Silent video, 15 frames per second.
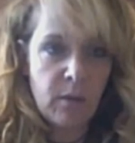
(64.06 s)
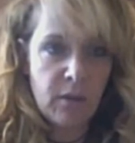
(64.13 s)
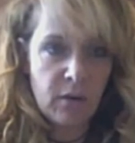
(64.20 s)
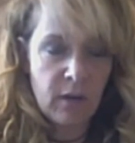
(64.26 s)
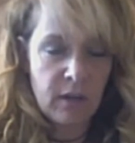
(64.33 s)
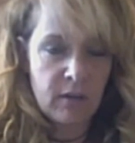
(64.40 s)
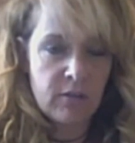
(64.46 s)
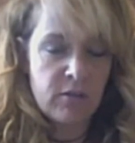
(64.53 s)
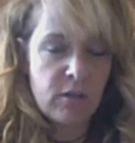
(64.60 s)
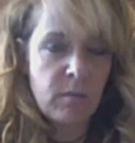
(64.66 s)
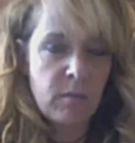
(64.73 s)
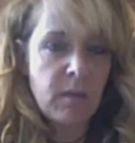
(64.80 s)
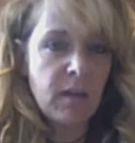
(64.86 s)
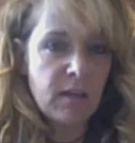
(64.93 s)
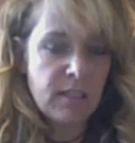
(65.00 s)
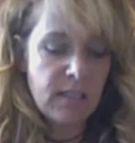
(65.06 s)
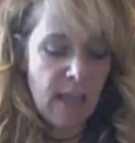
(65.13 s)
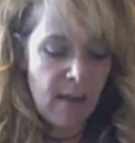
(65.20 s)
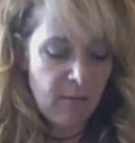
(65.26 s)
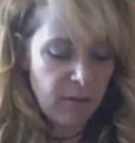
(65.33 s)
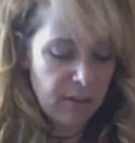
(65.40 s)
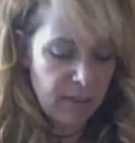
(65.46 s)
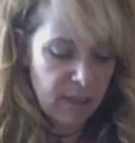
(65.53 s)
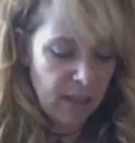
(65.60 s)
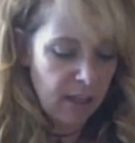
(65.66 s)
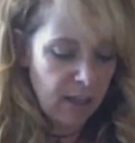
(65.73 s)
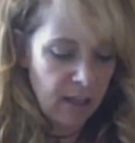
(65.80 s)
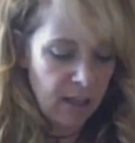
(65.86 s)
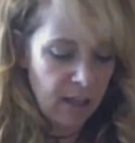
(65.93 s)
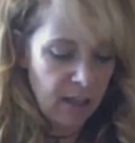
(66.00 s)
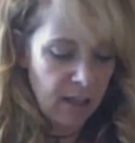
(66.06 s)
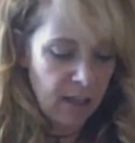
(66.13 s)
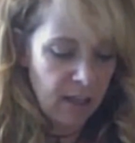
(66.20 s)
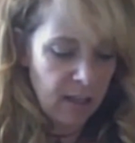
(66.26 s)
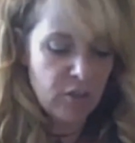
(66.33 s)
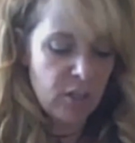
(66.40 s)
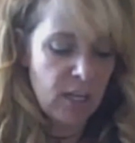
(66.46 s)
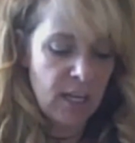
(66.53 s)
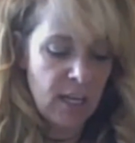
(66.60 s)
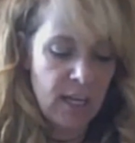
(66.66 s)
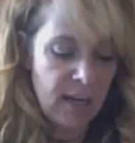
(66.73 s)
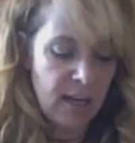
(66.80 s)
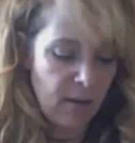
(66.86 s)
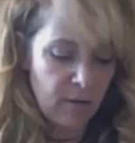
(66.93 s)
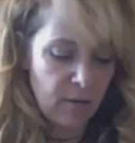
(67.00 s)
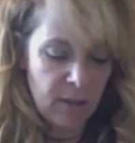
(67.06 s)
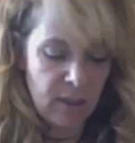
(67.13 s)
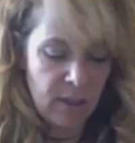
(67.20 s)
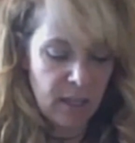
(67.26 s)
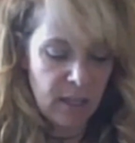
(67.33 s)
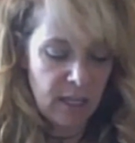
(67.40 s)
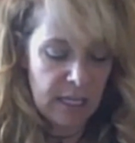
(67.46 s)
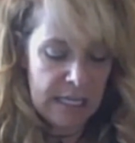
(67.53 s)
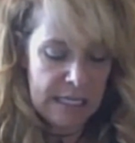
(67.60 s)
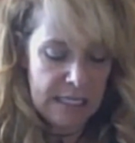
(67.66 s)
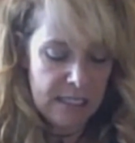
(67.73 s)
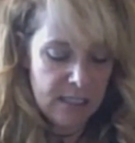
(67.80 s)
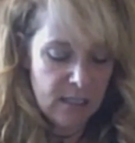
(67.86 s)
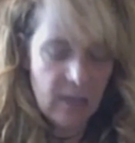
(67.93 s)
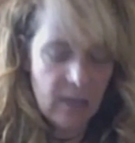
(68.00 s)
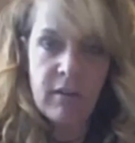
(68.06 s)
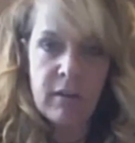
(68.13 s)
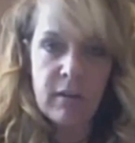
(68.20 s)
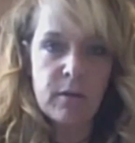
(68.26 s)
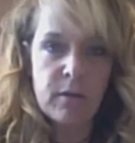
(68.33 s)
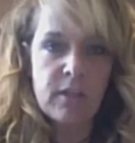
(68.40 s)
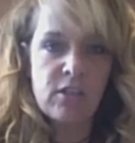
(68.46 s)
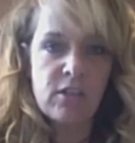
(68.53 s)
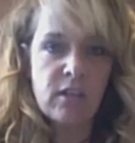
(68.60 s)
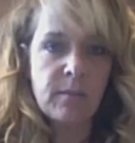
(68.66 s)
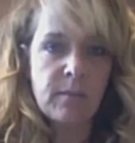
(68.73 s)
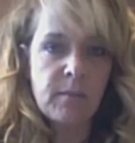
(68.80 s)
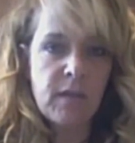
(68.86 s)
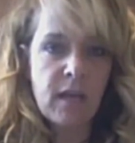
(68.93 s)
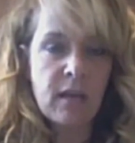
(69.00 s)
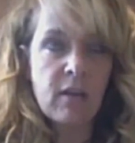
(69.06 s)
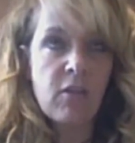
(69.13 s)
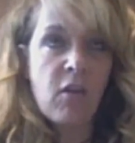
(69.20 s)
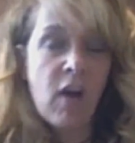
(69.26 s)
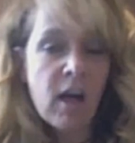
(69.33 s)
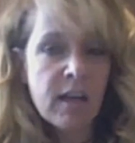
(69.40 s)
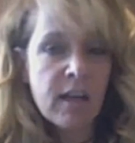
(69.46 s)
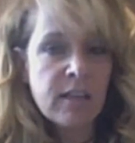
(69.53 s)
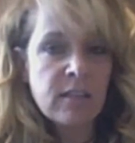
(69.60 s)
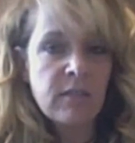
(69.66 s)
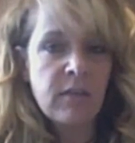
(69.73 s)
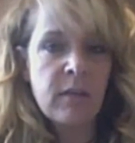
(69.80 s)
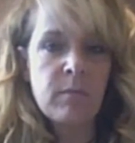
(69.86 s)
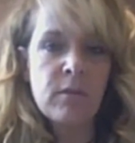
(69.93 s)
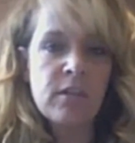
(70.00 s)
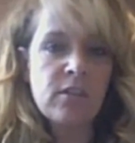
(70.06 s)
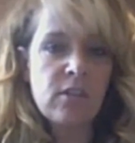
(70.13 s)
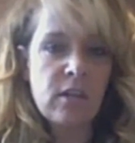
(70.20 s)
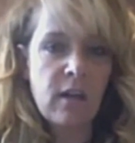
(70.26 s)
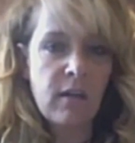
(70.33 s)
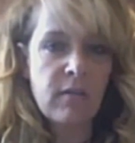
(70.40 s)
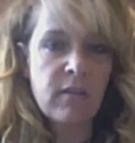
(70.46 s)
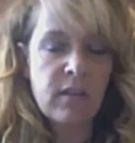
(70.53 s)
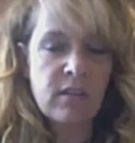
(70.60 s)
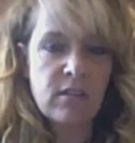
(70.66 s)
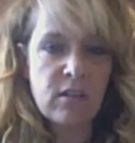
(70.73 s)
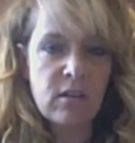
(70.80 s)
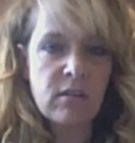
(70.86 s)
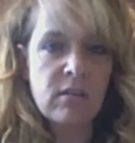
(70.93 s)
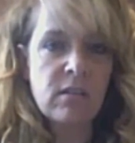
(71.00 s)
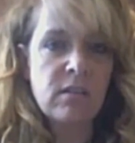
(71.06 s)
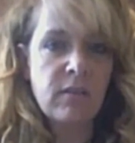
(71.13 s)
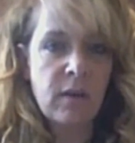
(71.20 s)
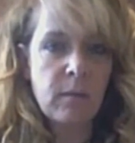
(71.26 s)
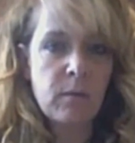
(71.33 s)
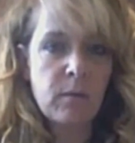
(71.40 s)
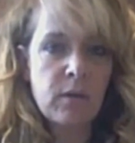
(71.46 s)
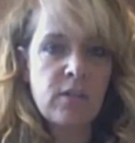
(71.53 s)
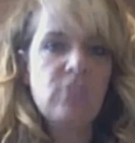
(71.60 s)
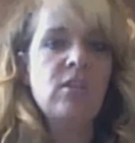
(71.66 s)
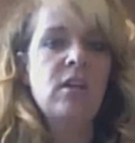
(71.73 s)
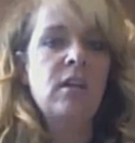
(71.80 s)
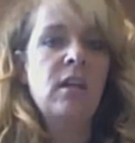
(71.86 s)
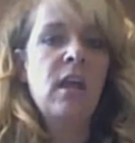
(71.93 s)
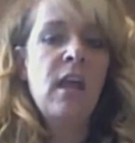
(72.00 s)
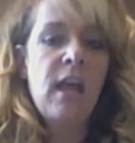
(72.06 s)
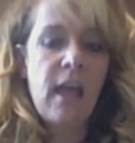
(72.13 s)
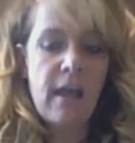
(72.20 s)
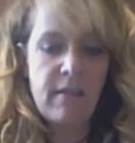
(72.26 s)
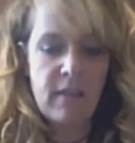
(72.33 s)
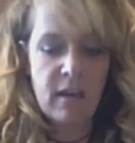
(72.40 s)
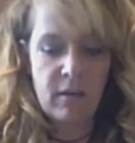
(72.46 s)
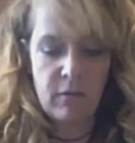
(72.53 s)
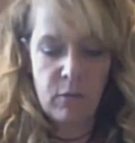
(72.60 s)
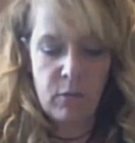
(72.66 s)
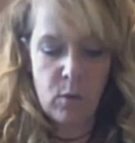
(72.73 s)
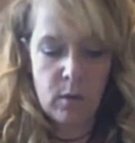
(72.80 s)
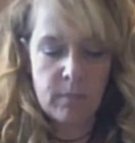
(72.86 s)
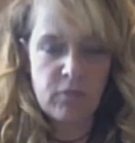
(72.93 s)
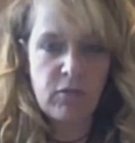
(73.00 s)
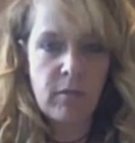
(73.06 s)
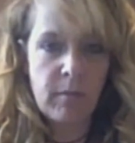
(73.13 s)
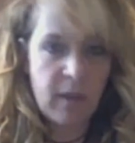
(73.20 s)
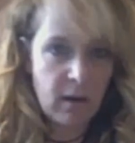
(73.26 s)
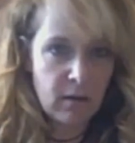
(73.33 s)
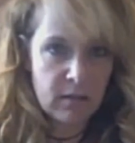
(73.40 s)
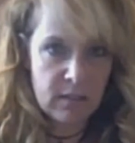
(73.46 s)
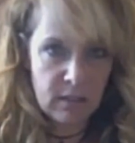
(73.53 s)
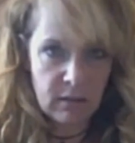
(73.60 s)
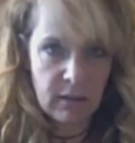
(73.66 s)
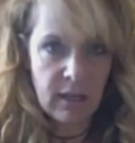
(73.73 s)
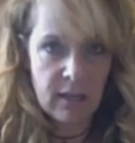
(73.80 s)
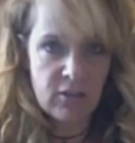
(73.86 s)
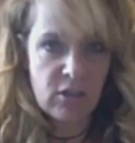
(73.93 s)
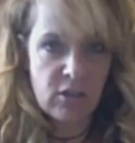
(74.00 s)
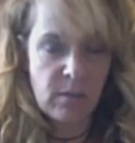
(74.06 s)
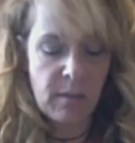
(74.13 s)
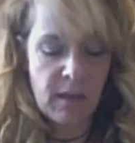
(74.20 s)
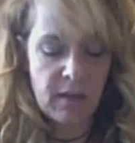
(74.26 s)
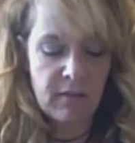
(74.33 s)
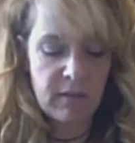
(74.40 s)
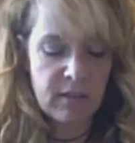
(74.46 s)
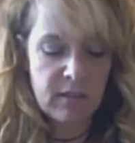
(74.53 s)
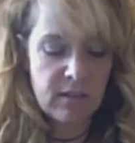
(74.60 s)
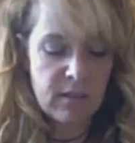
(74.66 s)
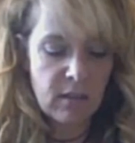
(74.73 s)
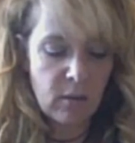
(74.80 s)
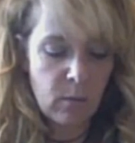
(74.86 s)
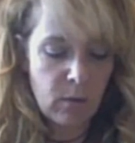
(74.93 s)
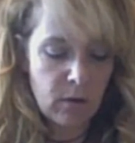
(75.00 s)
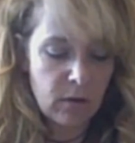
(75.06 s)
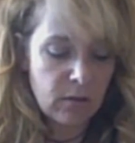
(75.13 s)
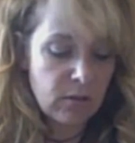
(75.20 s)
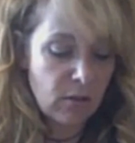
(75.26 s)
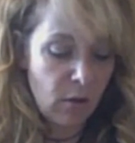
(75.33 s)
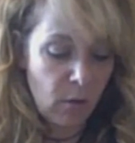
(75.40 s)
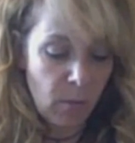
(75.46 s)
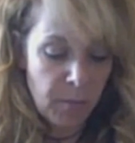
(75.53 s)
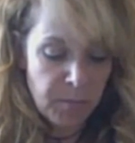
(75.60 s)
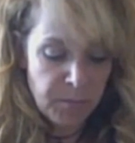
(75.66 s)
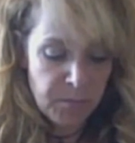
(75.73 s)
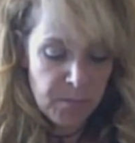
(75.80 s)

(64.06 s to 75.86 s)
with our energy because everything is energy and everything is a vibration. And a thought is a vibration. Everything starts as a vibration and then it forms from there until it actually manifests in the world. So